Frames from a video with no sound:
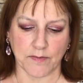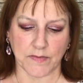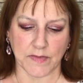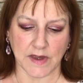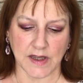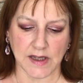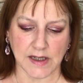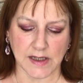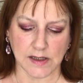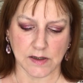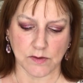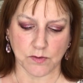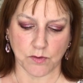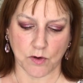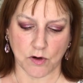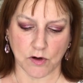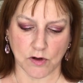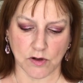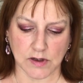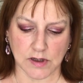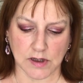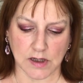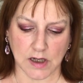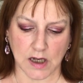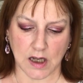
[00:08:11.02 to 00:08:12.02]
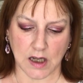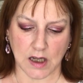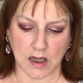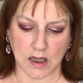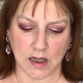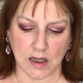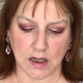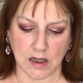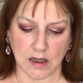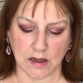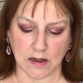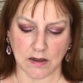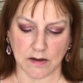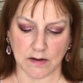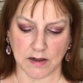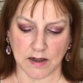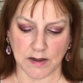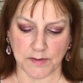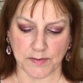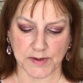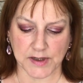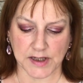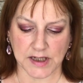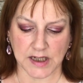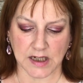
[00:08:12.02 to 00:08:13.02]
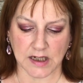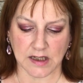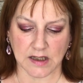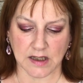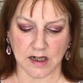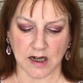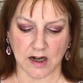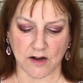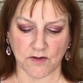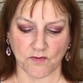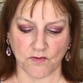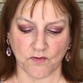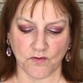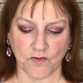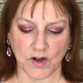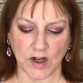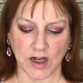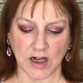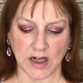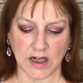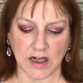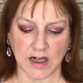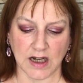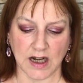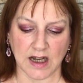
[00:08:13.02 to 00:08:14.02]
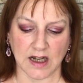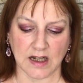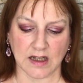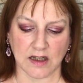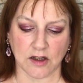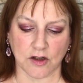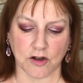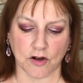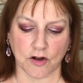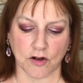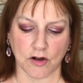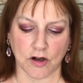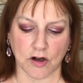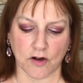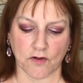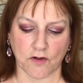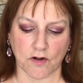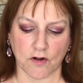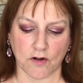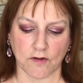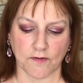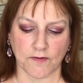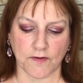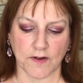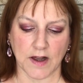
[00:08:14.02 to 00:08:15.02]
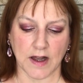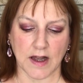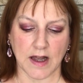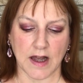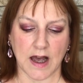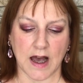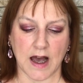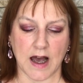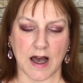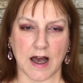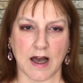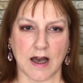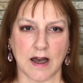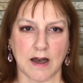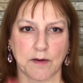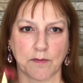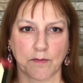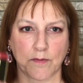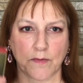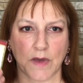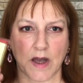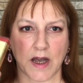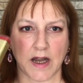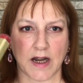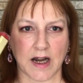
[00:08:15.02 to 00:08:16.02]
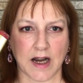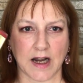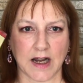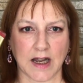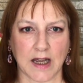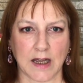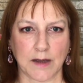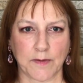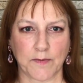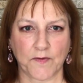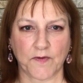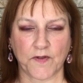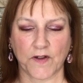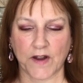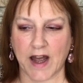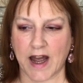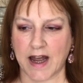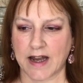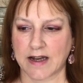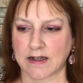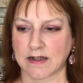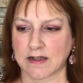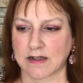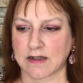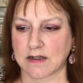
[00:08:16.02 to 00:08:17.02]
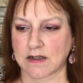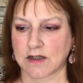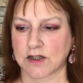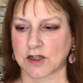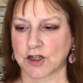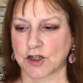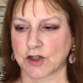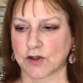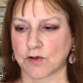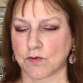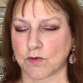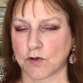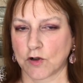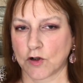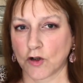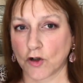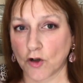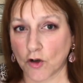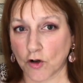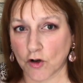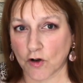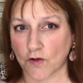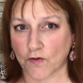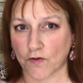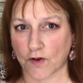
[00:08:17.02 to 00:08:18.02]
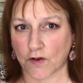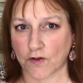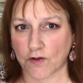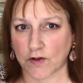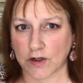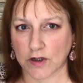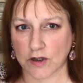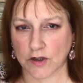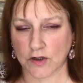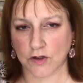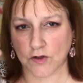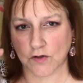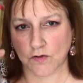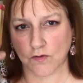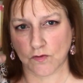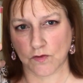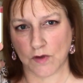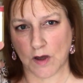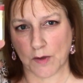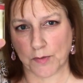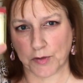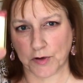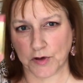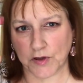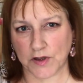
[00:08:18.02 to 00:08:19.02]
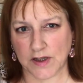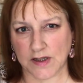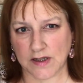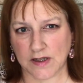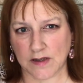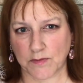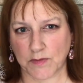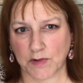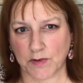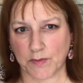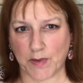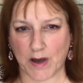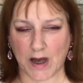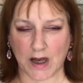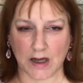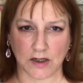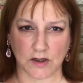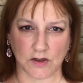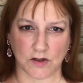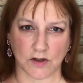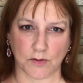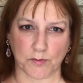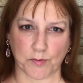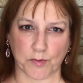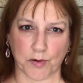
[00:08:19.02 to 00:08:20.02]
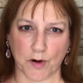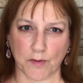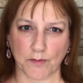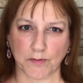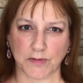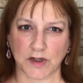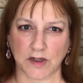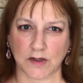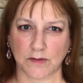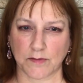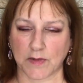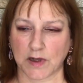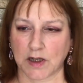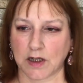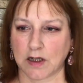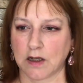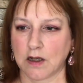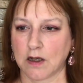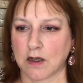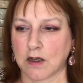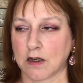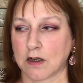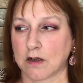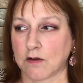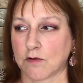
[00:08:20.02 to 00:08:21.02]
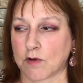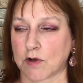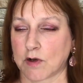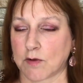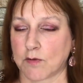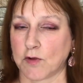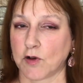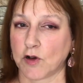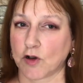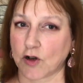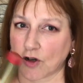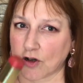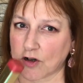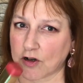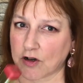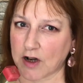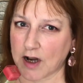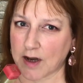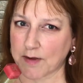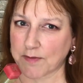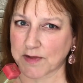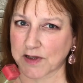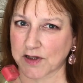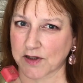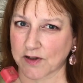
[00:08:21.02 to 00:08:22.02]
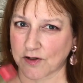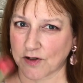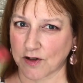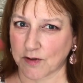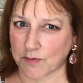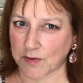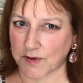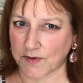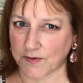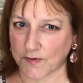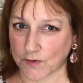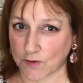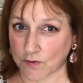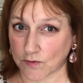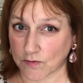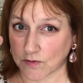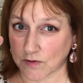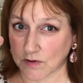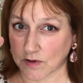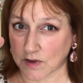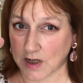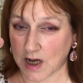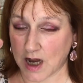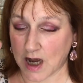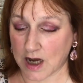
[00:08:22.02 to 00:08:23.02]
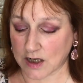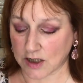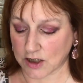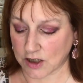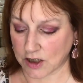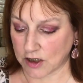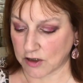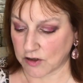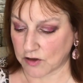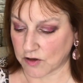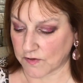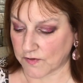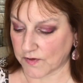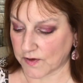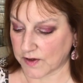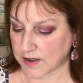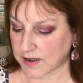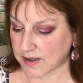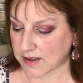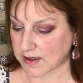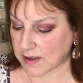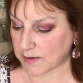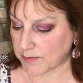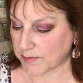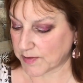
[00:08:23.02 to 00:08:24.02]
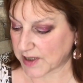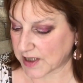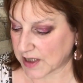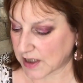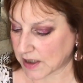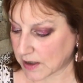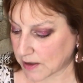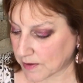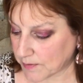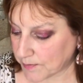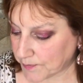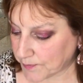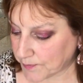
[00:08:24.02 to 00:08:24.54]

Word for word: This was a lipstick that I really liked the colour of, and I keep forgetting to look for it. So I put this in my bag, so it prompted me when I'm looking on Amazon on my phone to actually look for this lipstick.